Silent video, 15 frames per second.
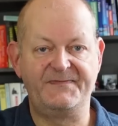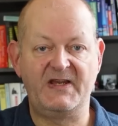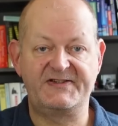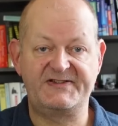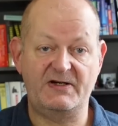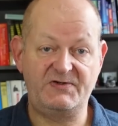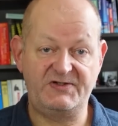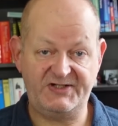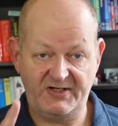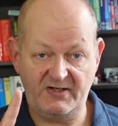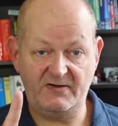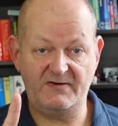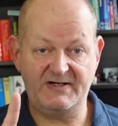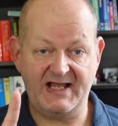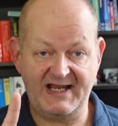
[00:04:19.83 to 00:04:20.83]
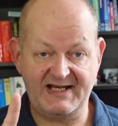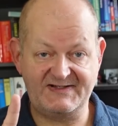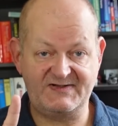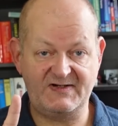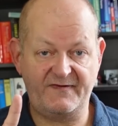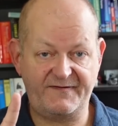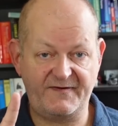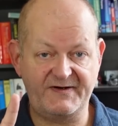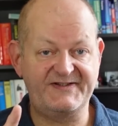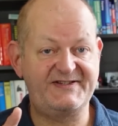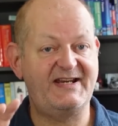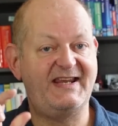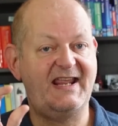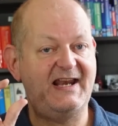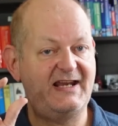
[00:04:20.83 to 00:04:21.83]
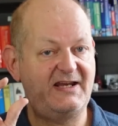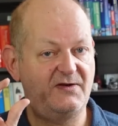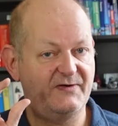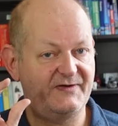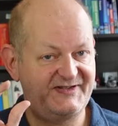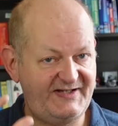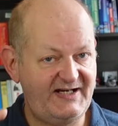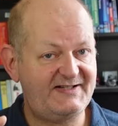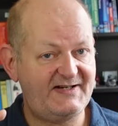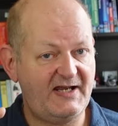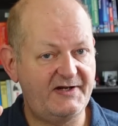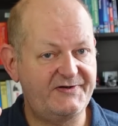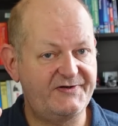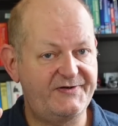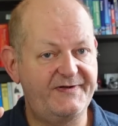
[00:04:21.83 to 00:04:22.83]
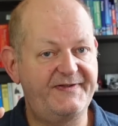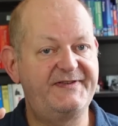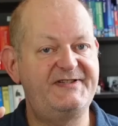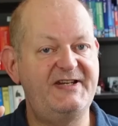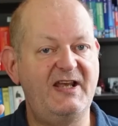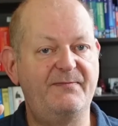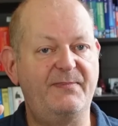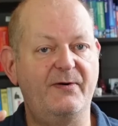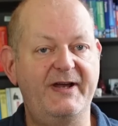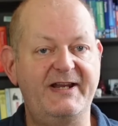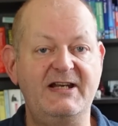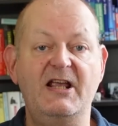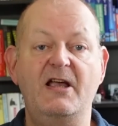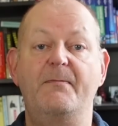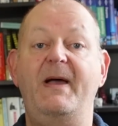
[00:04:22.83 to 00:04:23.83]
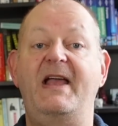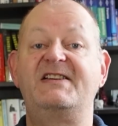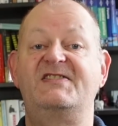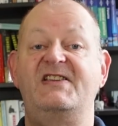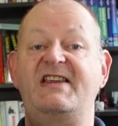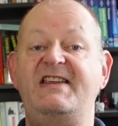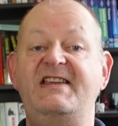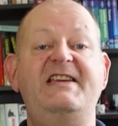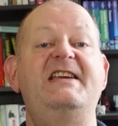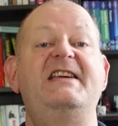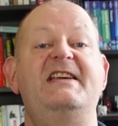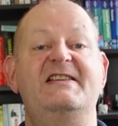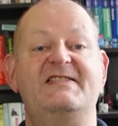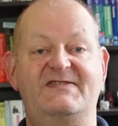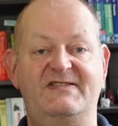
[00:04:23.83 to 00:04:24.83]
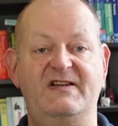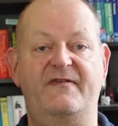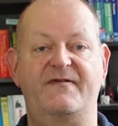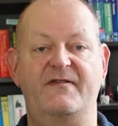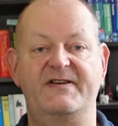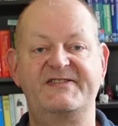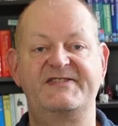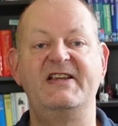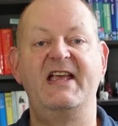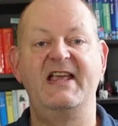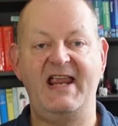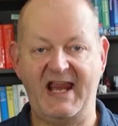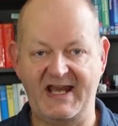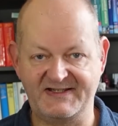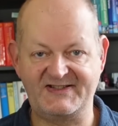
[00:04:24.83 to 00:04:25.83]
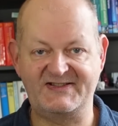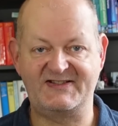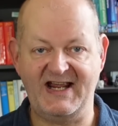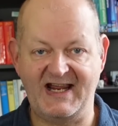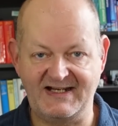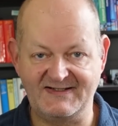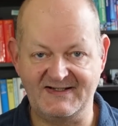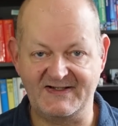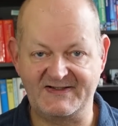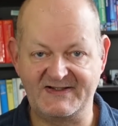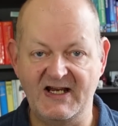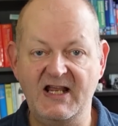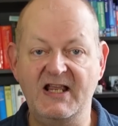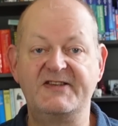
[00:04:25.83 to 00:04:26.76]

So 2 days difference in getting your 600th tier point makes a year's difference in status.